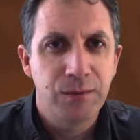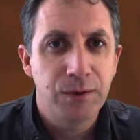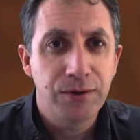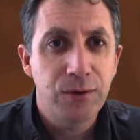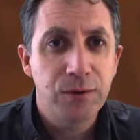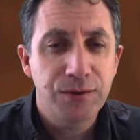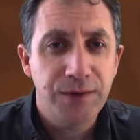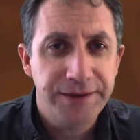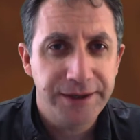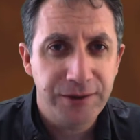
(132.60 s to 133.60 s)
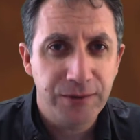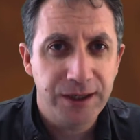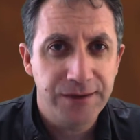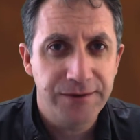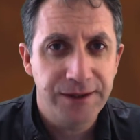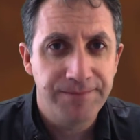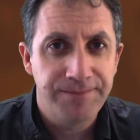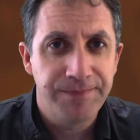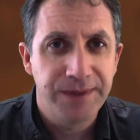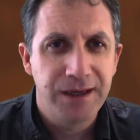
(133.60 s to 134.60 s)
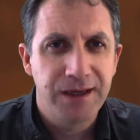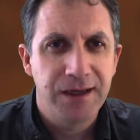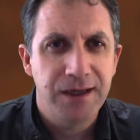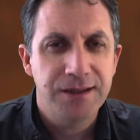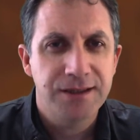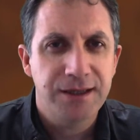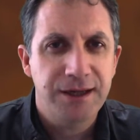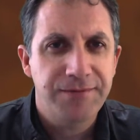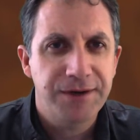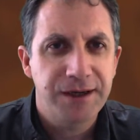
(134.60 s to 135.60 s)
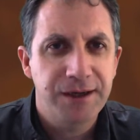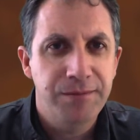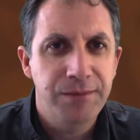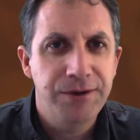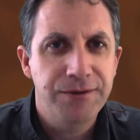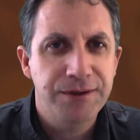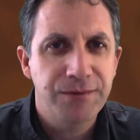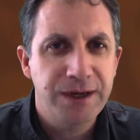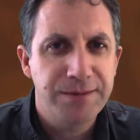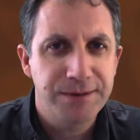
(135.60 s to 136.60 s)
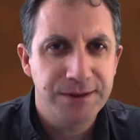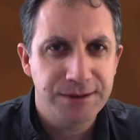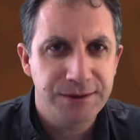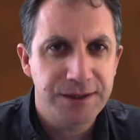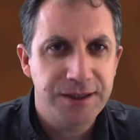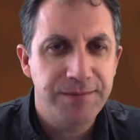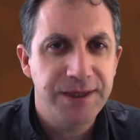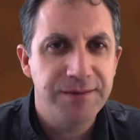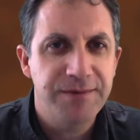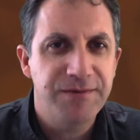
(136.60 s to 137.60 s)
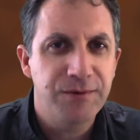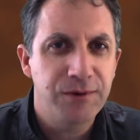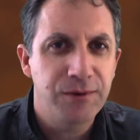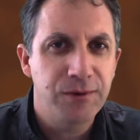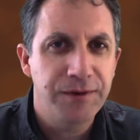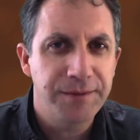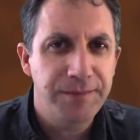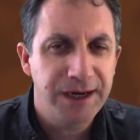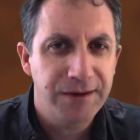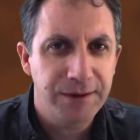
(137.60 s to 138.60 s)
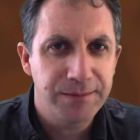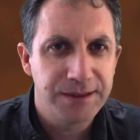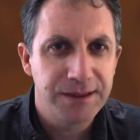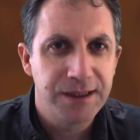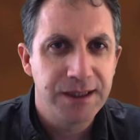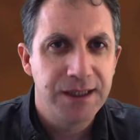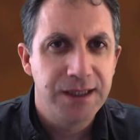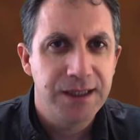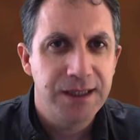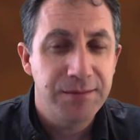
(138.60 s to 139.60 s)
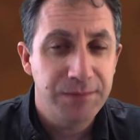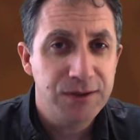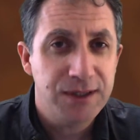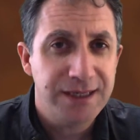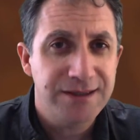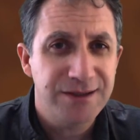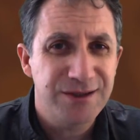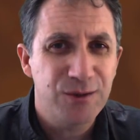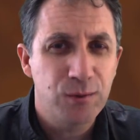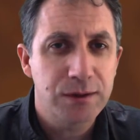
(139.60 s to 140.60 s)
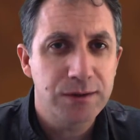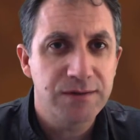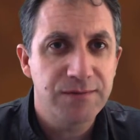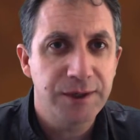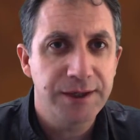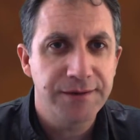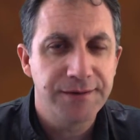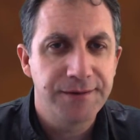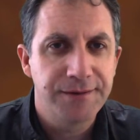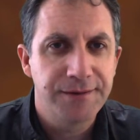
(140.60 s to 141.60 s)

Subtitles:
What are the laws around that in your country? In South Africa, murderers and rapists are treated better before the law than a bankrupt. In most cases, you'll want to avoid it.